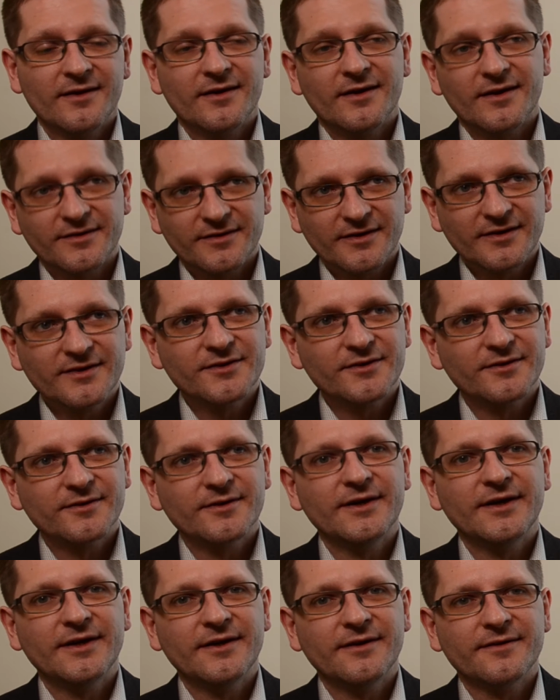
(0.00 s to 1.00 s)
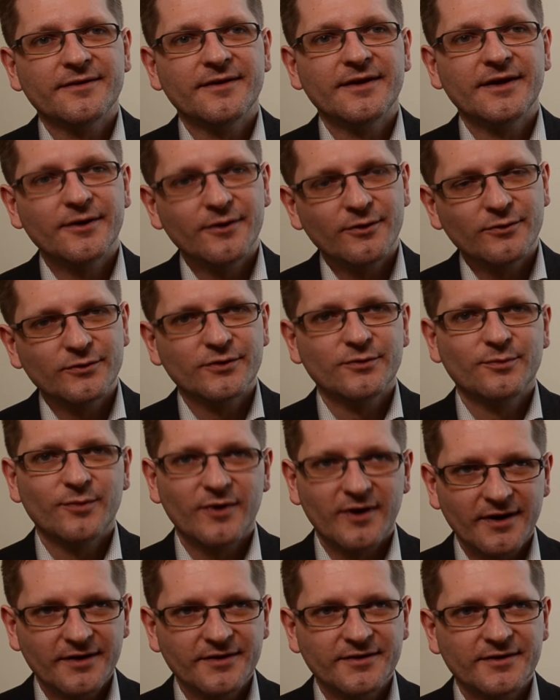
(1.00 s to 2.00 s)
essentially the go-to
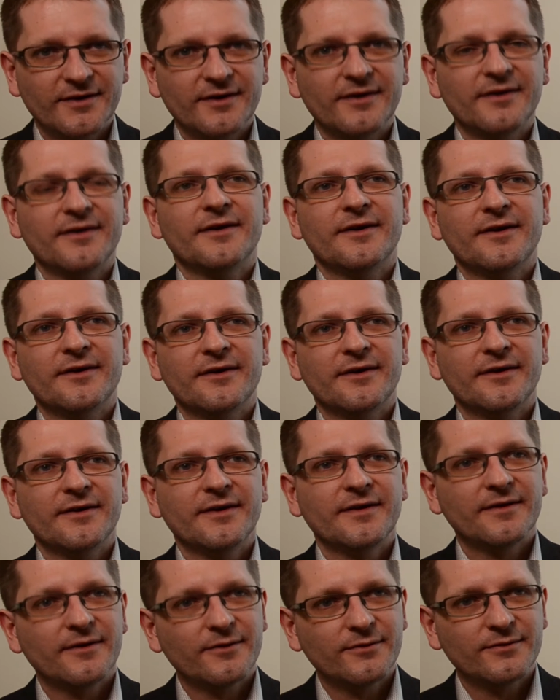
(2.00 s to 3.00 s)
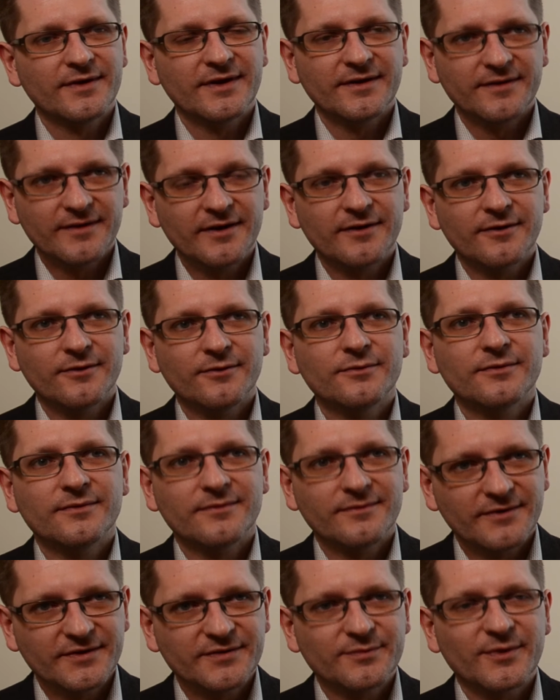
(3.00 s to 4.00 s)
partner in their own
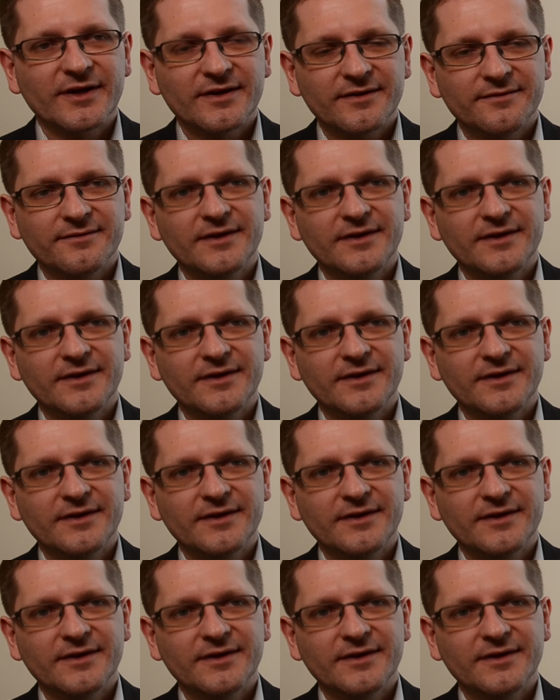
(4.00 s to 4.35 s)
respective